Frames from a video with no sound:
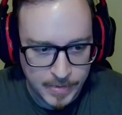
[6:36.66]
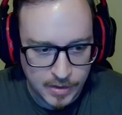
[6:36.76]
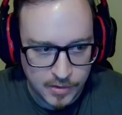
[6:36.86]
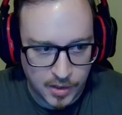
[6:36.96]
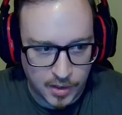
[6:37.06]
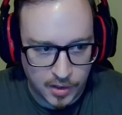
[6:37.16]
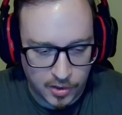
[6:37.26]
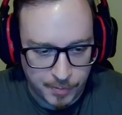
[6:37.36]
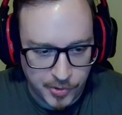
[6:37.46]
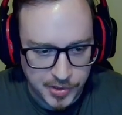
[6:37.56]
Our
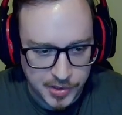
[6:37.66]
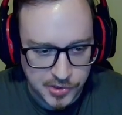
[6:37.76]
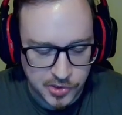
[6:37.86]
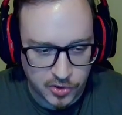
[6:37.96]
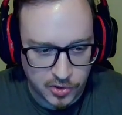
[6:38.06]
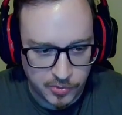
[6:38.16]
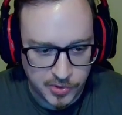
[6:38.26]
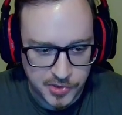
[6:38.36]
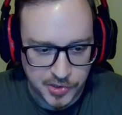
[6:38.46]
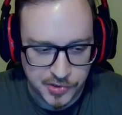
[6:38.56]
opponent does call,
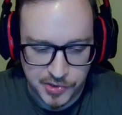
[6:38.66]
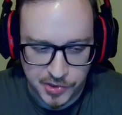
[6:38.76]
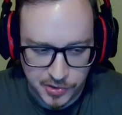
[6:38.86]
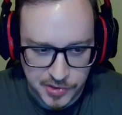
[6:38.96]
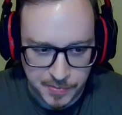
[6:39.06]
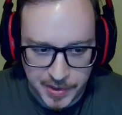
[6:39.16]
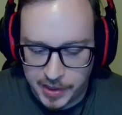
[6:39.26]
which concerns me.